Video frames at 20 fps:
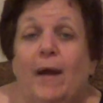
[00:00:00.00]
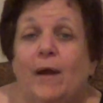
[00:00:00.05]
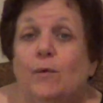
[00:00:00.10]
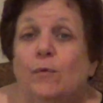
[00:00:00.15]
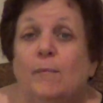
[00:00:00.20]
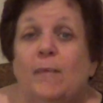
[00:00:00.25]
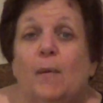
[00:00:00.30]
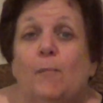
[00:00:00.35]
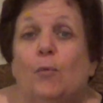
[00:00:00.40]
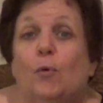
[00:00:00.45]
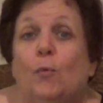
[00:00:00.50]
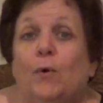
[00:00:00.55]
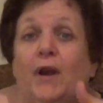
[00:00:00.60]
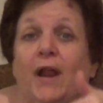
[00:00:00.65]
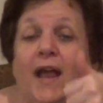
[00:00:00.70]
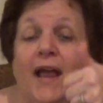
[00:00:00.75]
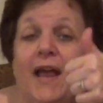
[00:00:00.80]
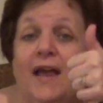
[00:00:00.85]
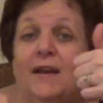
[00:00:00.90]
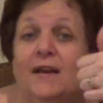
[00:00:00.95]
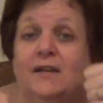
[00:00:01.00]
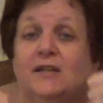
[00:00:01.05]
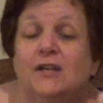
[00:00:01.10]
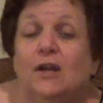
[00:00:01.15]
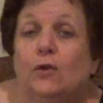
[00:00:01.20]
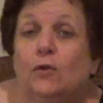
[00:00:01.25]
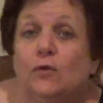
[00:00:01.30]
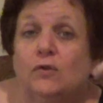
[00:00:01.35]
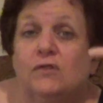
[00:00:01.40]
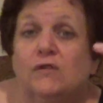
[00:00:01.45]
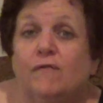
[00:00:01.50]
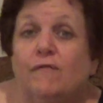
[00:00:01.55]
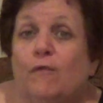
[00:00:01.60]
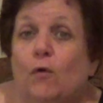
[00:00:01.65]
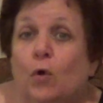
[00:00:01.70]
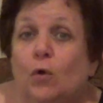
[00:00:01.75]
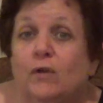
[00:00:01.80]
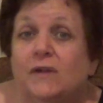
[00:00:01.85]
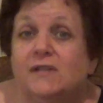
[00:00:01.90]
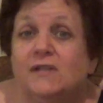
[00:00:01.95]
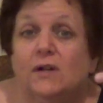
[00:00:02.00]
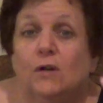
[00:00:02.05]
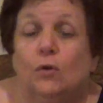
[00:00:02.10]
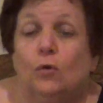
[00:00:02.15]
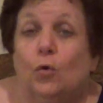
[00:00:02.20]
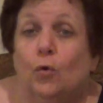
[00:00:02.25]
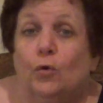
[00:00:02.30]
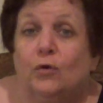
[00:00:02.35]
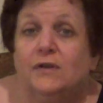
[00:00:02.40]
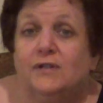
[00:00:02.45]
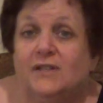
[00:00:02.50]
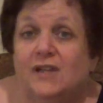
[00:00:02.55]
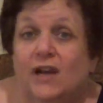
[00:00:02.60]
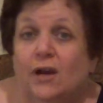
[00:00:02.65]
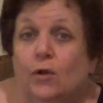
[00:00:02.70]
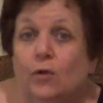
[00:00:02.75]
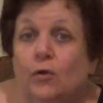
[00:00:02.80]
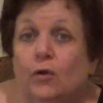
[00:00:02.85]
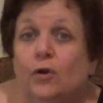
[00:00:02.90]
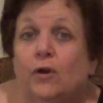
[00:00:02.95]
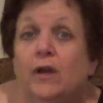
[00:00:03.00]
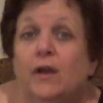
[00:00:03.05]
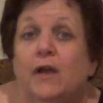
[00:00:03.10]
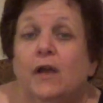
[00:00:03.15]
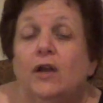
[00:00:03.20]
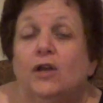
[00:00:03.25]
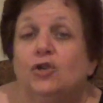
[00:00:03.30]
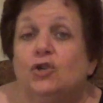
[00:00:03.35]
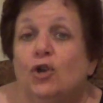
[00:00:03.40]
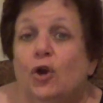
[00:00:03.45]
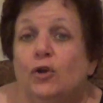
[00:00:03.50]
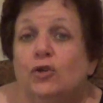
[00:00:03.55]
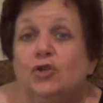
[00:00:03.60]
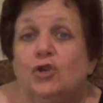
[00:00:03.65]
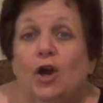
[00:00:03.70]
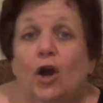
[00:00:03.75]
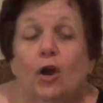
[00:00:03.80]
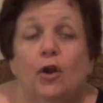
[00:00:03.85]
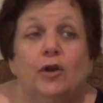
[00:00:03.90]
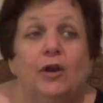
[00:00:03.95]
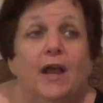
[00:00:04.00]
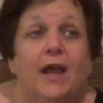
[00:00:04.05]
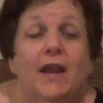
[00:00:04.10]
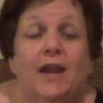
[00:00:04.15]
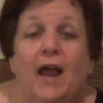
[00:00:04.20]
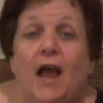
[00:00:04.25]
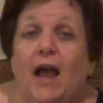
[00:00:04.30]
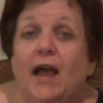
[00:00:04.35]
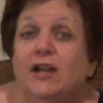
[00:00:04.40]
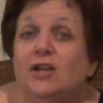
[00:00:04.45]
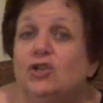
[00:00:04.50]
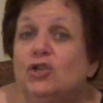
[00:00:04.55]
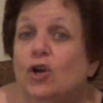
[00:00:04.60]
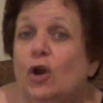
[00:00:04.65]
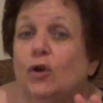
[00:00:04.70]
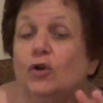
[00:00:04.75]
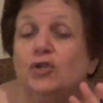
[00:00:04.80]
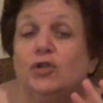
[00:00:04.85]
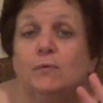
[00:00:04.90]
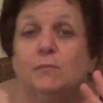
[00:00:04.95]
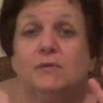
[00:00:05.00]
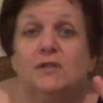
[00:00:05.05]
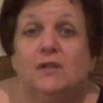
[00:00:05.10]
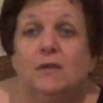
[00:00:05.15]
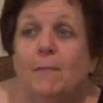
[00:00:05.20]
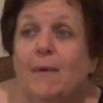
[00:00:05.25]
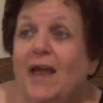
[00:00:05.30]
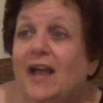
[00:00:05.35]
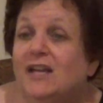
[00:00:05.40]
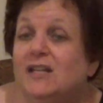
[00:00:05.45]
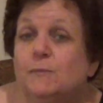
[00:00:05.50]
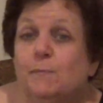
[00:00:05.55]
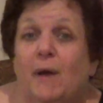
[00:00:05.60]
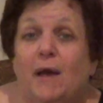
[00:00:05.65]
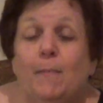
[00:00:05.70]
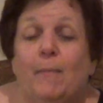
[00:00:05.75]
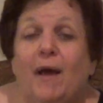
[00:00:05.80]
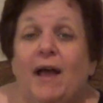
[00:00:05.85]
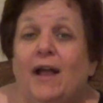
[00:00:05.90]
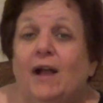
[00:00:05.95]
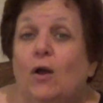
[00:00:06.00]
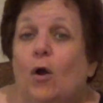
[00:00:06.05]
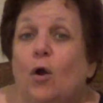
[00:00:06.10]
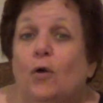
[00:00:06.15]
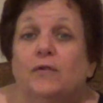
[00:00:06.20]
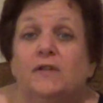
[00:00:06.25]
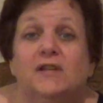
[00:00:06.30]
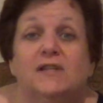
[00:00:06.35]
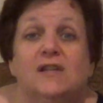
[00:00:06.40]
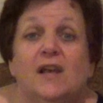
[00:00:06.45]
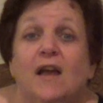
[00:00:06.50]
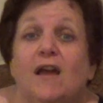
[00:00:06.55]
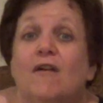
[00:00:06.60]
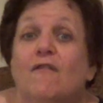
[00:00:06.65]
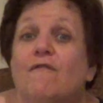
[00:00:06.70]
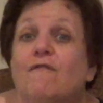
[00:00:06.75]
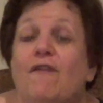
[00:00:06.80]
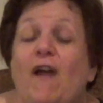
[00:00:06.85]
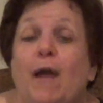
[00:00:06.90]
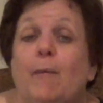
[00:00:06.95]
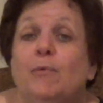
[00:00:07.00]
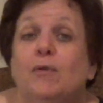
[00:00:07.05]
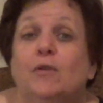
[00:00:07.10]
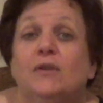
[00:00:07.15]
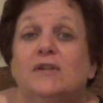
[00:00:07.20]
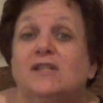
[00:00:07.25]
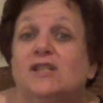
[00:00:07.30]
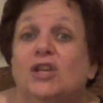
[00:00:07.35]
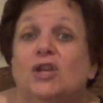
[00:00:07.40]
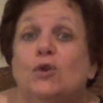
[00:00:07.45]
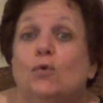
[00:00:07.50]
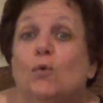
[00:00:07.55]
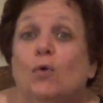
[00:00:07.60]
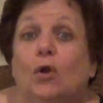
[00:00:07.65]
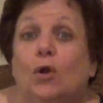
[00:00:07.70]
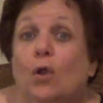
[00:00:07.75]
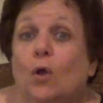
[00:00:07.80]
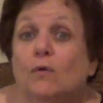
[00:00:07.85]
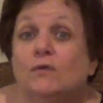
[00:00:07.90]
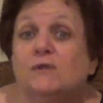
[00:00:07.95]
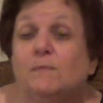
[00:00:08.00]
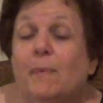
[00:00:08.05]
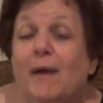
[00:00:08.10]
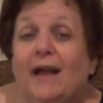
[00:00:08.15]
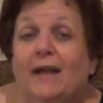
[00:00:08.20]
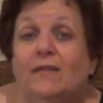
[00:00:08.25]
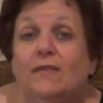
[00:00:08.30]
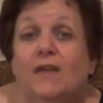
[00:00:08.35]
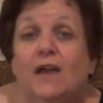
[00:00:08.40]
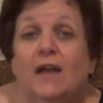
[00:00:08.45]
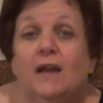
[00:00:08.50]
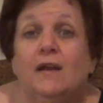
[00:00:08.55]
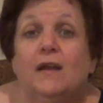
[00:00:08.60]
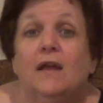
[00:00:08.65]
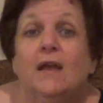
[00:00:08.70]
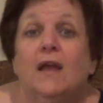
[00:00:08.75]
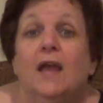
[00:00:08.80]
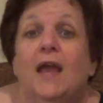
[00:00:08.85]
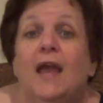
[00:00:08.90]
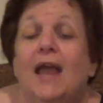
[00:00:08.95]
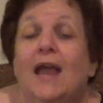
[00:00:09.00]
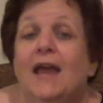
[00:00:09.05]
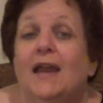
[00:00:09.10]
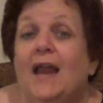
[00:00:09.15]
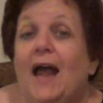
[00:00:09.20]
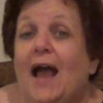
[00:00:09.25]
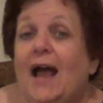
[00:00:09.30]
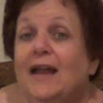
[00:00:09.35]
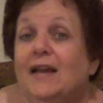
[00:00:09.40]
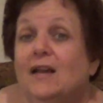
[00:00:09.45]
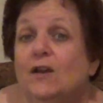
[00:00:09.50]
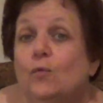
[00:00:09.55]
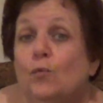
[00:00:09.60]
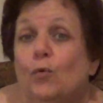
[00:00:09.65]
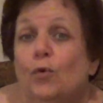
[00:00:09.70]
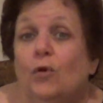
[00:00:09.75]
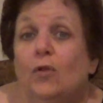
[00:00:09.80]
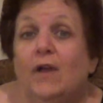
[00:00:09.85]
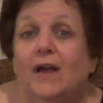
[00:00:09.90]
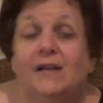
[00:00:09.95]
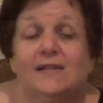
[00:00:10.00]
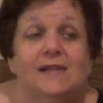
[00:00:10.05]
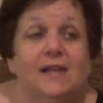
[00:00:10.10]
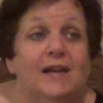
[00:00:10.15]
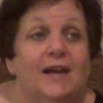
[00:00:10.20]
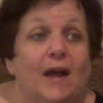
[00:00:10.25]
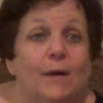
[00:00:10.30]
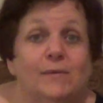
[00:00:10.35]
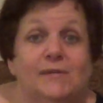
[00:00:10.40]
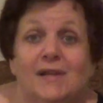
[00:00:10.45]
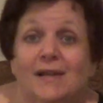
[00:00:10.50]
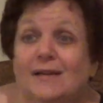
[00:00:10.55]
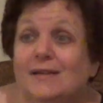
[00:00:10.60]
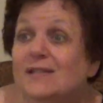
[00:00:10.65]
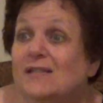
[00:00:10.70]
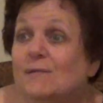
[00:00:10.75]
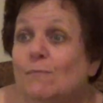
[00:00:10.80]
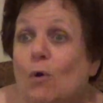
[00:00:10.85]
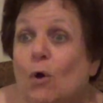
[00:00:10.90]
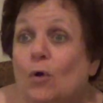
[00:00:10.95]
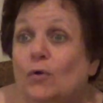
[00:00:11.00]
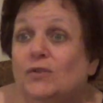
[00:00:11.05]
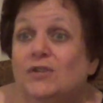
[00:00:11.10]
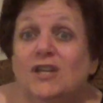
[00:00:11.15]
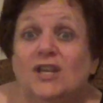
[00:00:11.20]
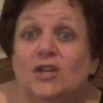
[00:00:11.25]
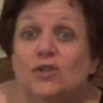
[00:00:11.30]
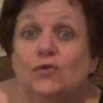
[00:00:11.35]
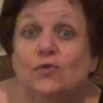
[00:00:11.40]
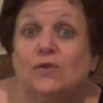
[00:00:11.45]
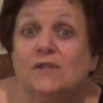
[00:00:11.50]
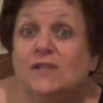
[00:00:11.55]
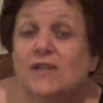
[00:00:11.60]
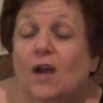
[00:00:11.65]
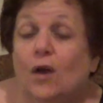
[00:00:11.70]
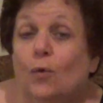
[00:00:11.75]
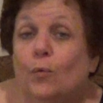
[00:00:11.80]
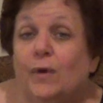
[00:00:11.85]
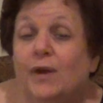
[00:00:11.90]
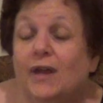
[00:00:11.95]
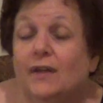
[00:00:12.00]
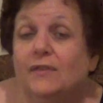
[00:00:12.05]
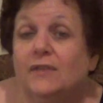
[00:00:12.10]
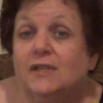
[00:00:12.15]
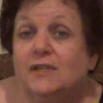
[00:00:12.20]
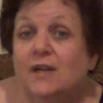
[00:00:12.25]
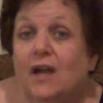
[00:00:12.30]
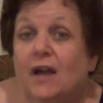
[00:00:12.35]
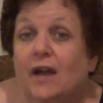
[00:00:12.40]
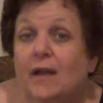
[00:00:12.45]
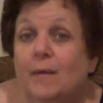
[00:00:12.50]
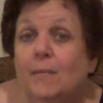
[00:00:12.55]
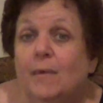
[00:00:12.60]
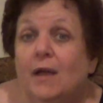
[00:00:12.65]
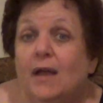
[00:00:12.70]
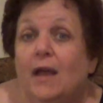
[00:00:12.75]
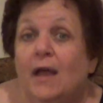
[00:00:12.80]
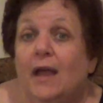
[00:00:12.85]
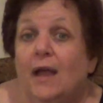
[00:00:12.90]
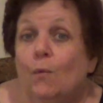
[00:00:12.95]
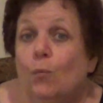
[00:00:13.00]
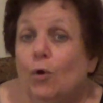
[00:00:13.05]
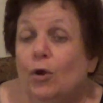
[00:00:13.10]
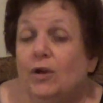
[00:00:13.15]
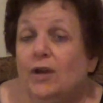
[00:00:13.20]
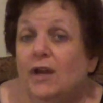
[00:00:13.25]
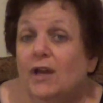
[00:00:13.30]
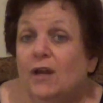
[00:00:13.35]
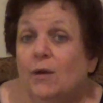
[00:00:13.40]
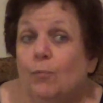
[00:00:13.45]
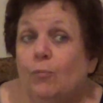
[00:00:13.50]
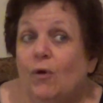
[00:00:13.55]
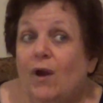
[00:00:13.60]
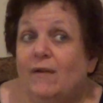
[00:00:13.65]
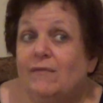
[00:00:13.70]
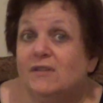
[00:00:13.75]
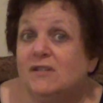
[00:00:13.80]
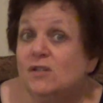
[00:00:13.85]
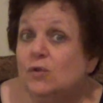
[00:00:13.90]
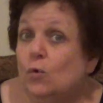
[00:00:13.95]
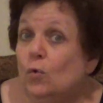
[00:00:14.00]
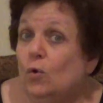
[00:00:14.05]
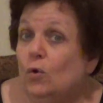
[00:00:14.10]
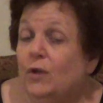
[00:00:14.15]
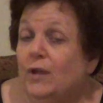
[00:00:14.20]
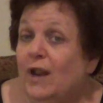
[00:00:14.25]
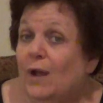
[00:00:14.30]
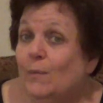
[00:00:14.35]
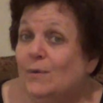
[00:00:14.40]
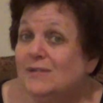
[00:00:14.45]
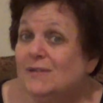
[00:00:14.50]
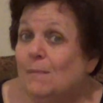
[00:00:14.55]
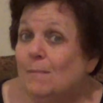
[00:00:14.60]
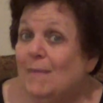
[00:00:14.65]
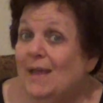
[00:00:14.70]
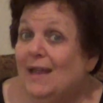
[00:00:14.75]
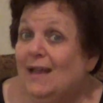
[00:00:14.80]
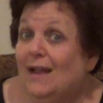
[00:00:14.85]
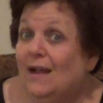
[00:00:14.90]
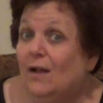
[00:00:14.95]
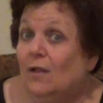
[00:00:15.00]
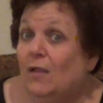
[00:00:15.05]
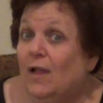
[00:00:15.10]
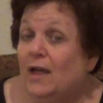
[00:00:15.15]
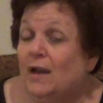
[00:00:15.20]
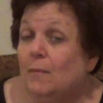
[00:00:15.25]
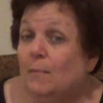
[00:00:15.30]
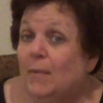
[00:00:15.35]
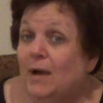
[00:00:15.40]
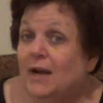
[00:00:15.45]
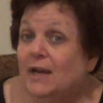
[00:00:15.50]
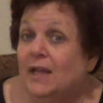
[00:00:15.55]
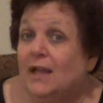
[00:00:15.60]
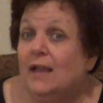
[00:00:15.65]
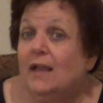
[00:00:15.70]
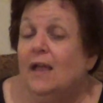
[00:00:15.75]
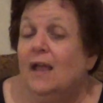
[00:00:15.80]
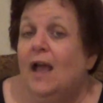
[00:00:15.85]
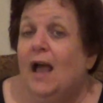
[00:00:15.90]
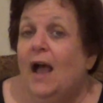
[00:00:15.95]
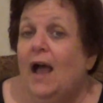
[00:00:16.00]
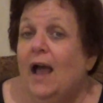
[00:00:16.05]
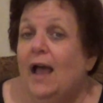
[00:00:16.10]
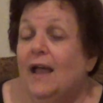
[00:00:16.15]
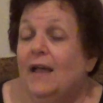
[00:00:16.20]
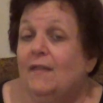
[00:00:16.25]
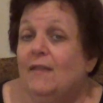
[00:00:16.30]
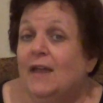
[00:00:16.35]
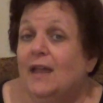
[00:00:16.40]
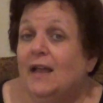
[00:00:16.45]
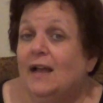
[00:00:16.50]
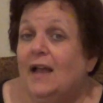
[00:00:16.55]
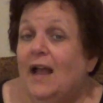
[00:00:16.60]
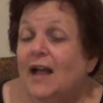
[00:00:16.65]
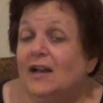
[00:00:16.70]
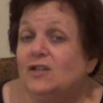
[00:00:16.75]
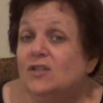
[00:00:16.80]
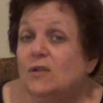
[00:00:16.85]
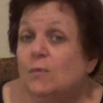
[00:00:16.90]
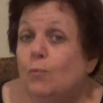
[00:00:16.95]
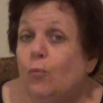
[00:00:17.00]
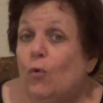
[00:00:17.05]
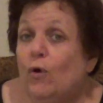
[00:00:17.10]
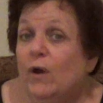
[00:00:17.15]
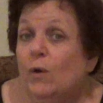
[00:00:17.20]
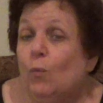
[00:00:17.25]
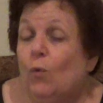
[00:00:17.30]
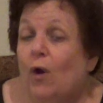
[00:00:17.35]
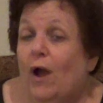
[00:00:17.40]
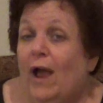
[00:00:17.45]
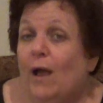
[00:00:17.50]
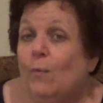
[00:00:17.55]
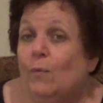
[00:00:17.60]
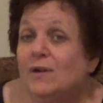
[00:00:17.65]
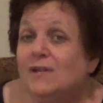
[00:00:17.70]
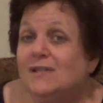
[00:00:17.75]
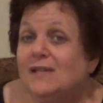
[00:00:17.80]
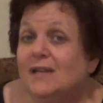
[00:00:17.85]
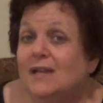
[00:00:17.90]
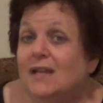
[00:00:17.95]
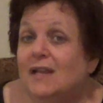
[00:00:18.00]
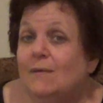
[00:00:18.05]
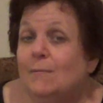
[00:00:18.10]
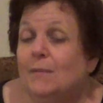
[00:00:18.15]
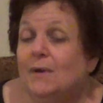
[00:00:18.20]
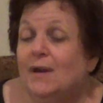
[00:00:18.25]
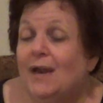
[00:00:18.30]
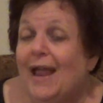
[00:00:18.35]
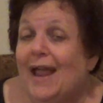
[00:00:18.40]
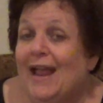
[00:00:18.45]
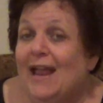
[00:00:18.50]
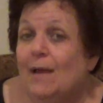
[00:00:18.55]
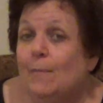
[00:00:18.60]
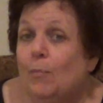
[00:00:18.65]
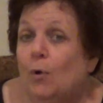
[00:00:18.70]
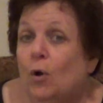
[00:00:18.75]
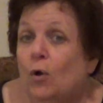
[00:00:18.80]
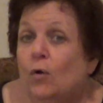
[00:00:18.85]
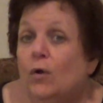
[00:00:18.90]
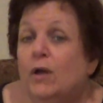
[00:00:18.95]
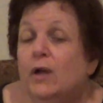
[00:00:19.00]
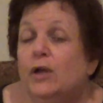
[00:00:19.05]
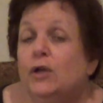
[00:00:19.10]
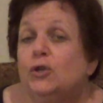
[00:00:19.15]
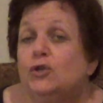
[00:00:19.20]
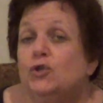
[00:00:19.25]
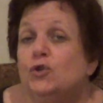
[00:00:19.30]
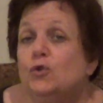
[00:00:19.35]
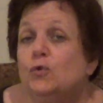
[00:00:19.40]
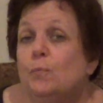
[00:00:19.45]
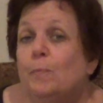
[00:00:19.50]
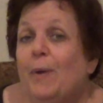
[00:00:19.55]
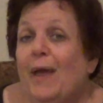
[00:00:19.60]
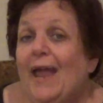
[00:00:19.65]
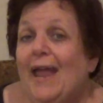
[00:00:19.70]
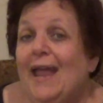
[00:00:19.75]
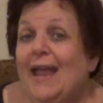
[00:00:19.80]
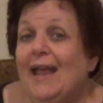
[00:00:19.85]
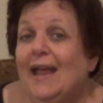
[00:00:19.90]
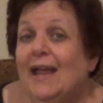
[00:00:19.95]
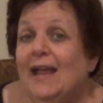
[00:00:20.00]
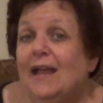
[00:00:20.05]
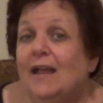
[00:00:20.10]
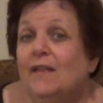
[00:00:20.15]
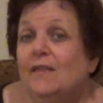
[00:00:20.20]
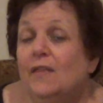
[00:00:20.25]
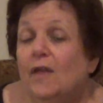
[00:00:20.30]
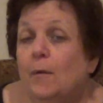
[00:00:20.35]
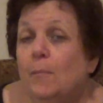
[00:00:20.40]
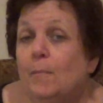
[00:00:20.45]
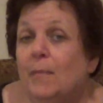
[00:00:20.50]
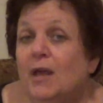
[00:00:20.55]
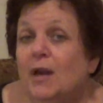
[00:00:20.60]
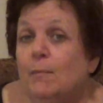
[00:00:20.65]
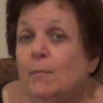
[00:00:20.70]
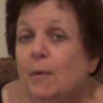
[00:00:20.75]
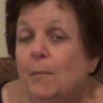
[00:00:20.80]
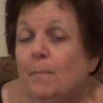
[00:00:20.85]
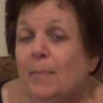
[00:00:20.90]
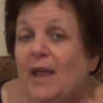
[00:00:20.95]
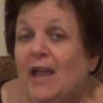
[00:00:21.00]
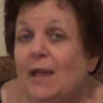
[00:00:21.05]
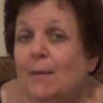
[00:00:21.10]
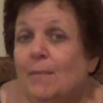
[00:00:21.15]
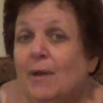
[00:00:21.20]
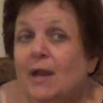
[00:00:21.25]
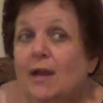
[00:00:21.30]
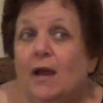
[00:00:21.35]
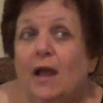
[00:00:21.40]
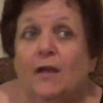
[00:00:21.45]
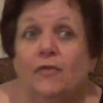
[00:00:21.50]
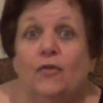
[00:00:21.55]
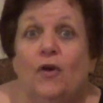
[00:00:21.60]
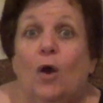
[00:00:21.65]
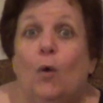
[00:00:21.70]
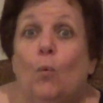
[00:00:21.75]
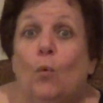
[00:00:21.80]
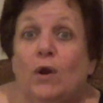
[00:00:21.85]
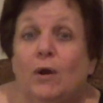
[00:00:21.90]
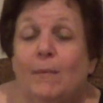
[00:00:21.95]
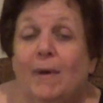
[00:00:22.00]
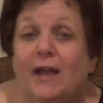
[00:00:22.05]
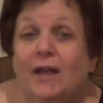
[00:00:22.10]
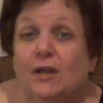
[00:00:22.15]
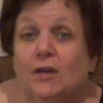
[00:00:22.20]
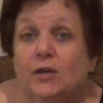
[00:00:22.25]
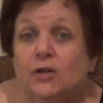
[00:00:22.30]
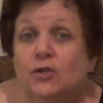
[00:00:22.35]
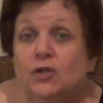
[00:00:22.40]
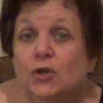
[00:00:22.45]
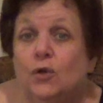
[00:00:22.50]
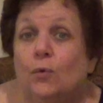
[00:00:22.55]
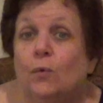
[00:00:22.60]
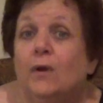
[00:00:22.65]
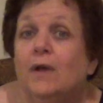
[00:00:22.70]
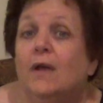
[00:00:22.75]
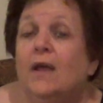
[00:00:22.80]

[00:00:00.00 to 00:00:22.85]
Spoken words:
I remember when I had a Dillard's, a Foley's, and a Lord & Taylor charge card, and I charged them to the max by buying all these fabulous, cute clothes back then. And I didn't realize, and I was on a small teacher salary at the time, and working in a private school, and I wasn't making a lot of money. And then it got to the point where I wasn't even able to pay the minimum payment. I thought, what am I going to do?